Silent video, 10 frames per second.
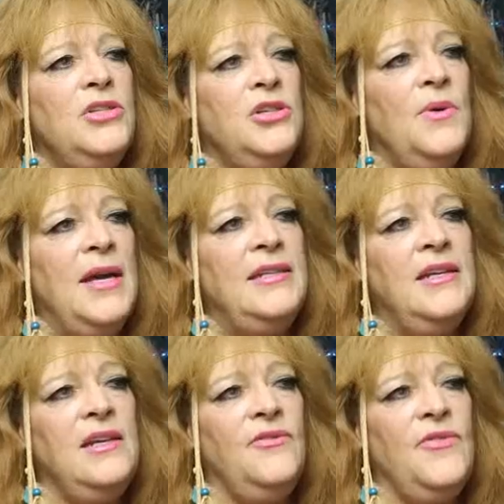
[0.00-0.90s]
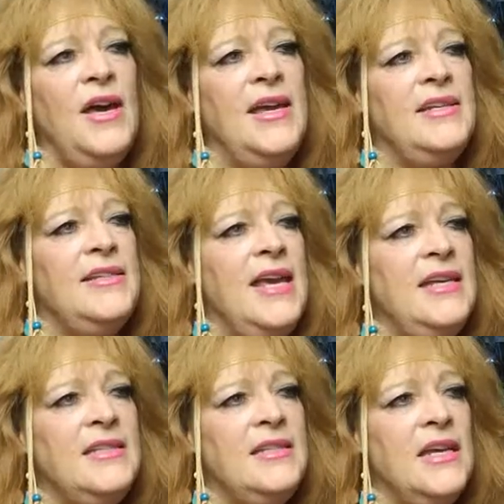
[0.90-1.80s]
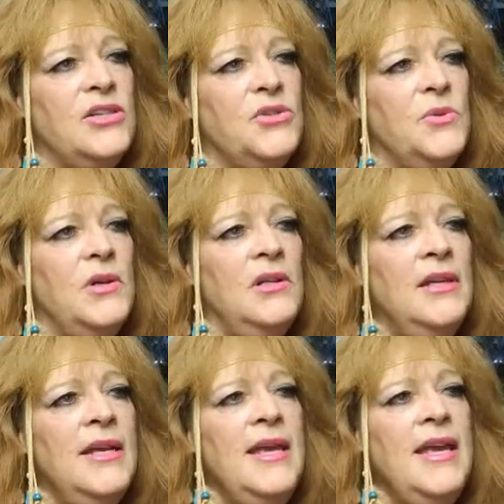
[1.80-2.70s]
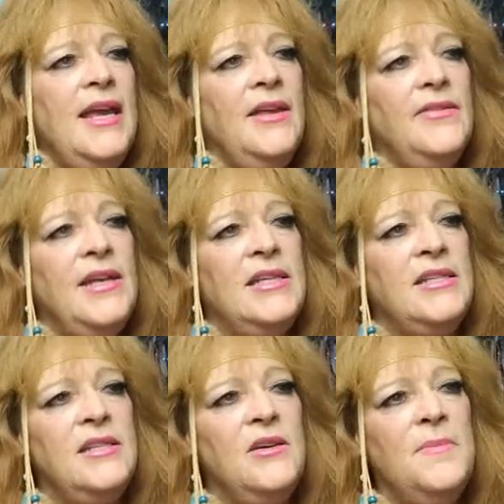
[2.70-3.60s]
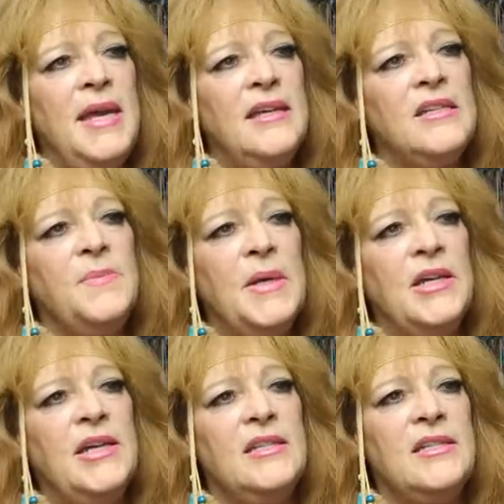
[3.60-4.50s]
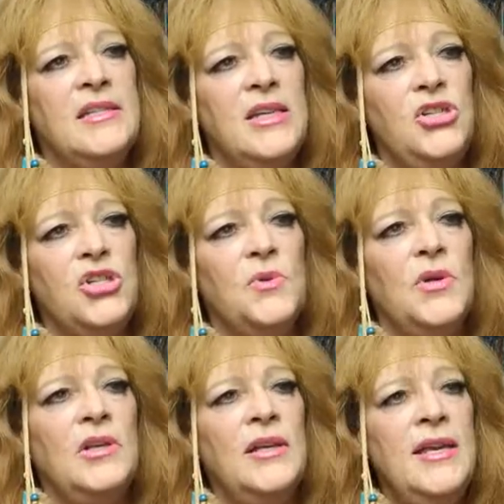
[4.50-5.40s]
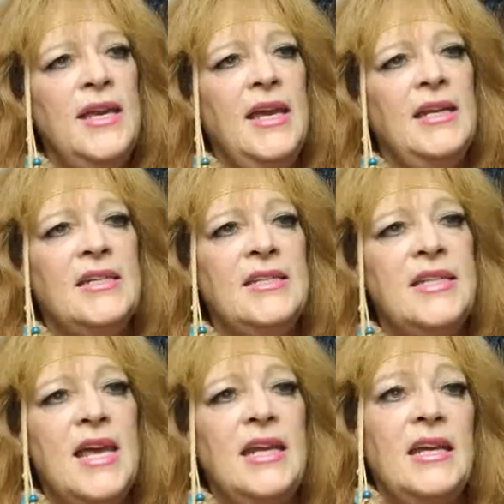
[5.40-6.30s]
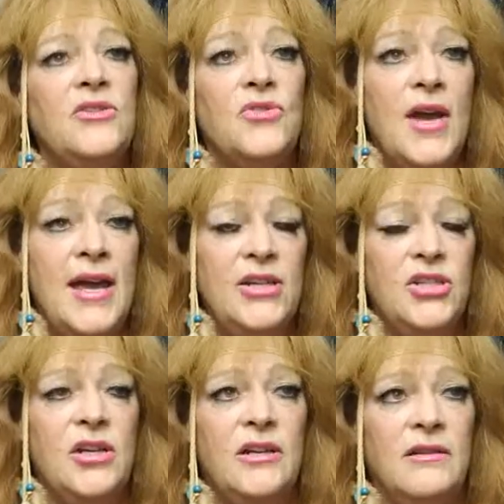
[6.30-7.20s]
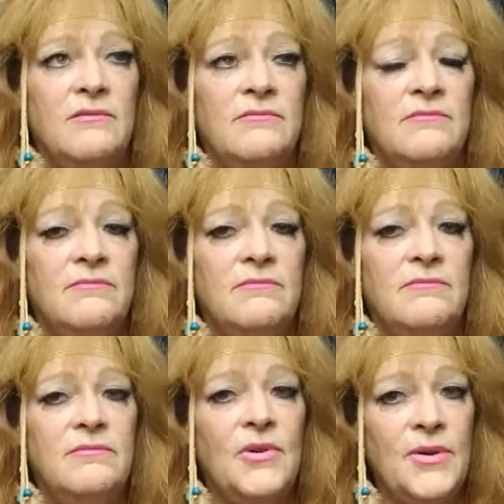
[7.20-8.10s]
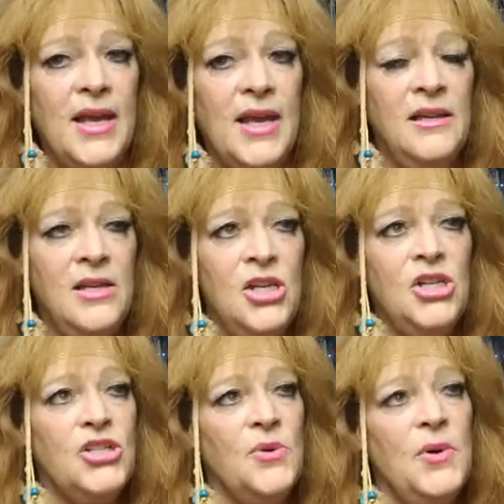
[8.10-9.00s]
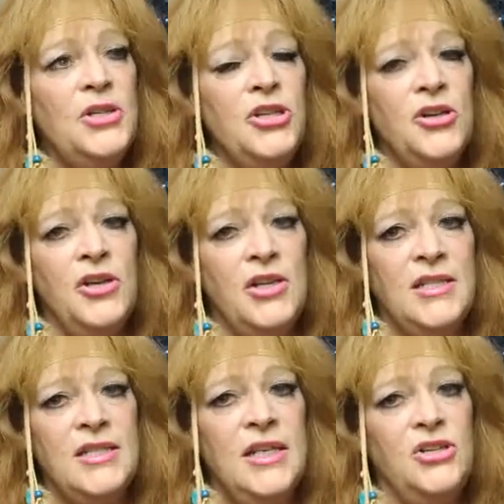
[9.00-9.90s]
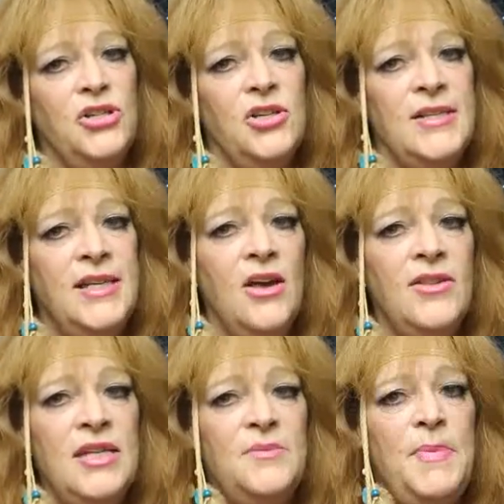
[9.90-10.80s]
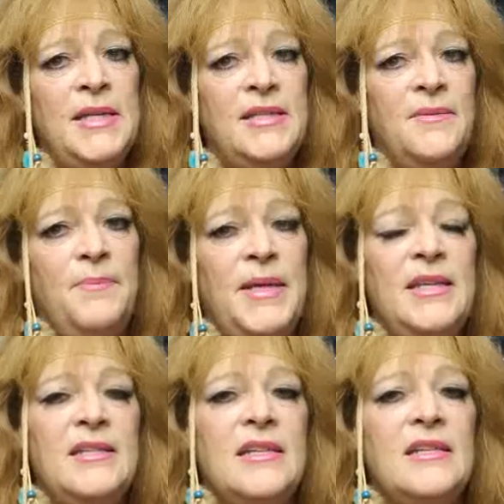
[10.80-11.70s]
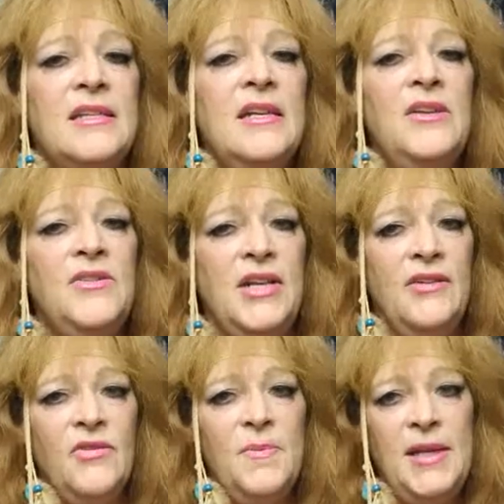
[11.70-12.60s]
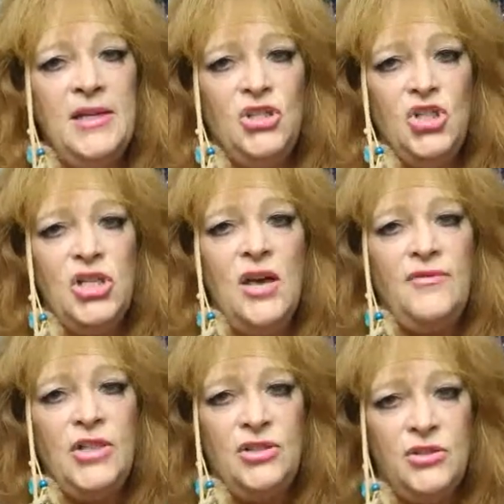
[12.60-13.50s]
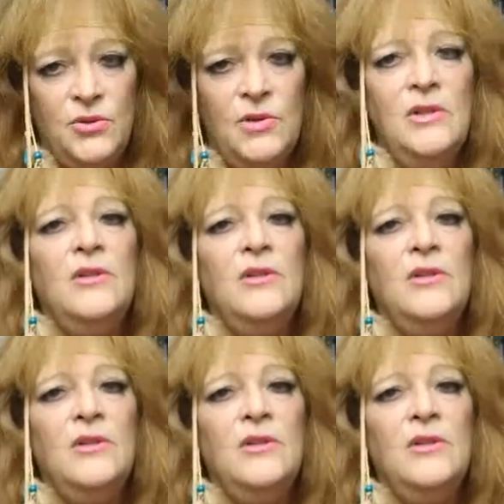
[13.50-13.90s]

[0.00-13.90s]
to identify as asexual, and they still may experience sensual and aesthetic attraction. Okay? So what you're going to see is you're going to see all these bits and pieces that everybody is shoved into